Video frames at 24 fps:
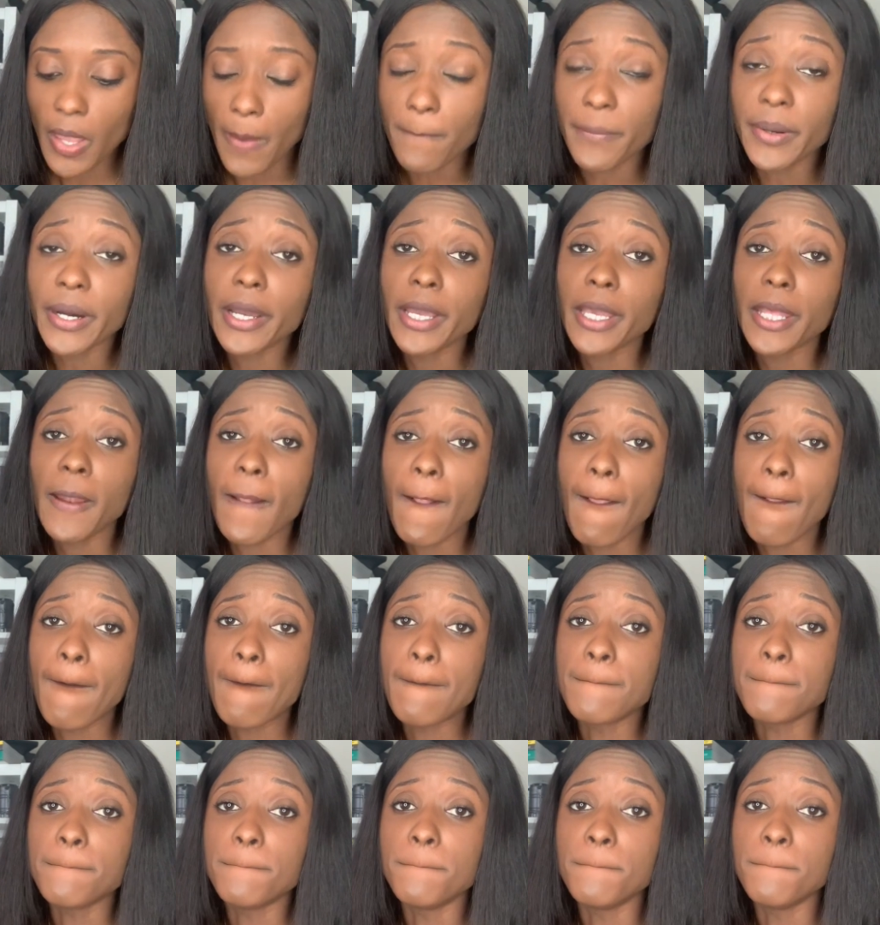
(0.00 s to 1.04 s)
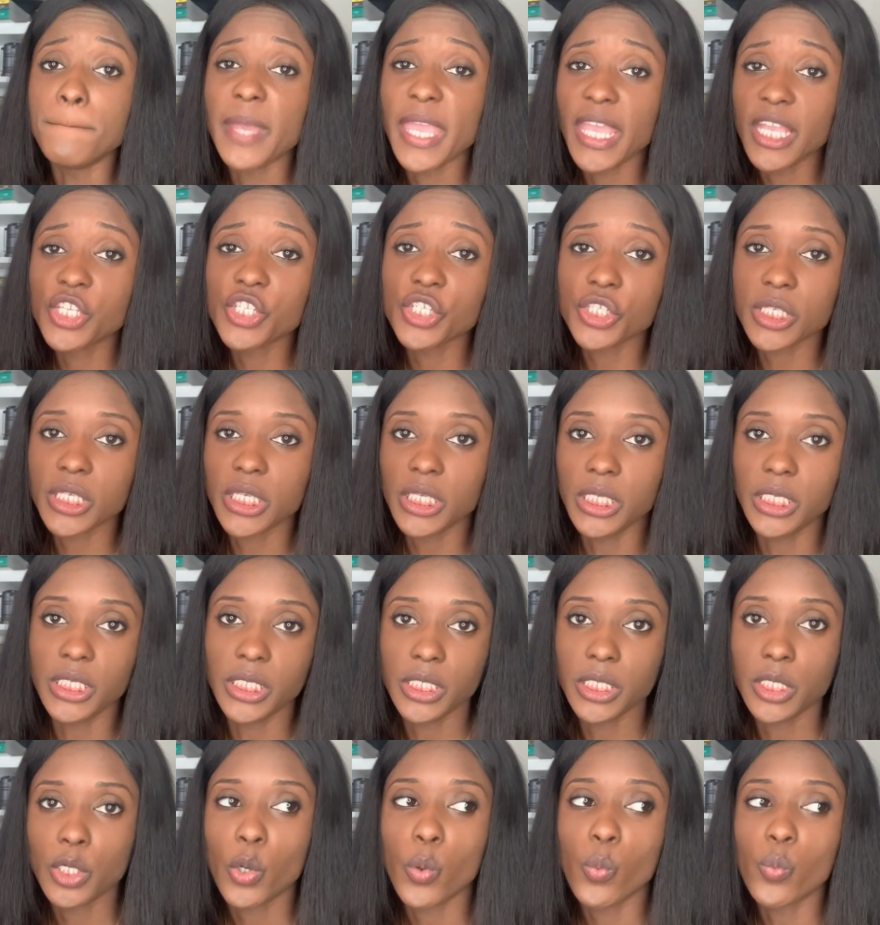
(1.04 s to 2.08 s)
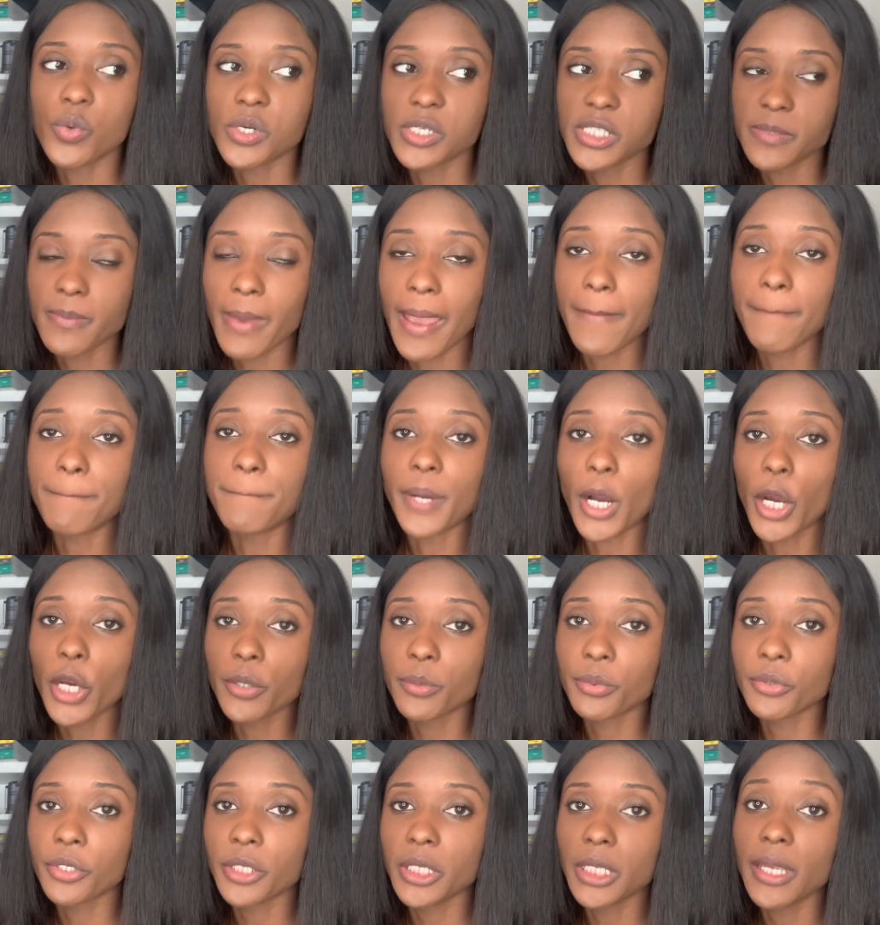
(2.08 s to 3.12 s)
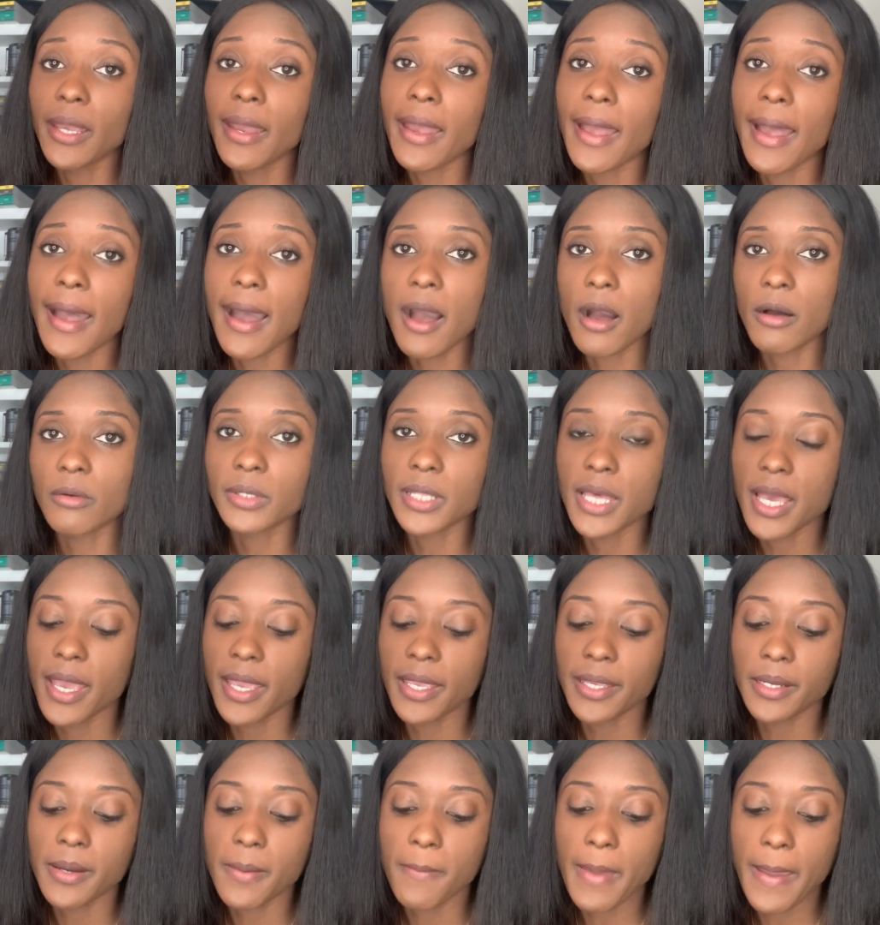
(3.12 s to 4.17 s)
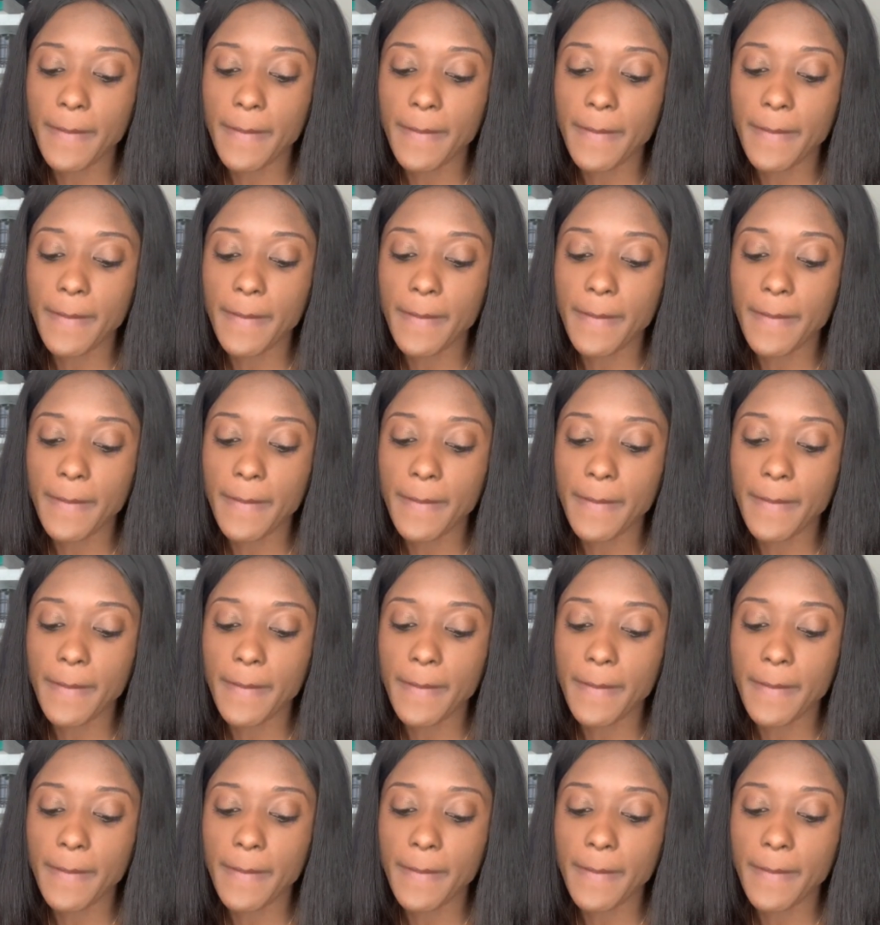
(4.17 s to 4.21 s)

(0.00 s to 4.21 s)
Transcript: But a major key was my Barbary outline.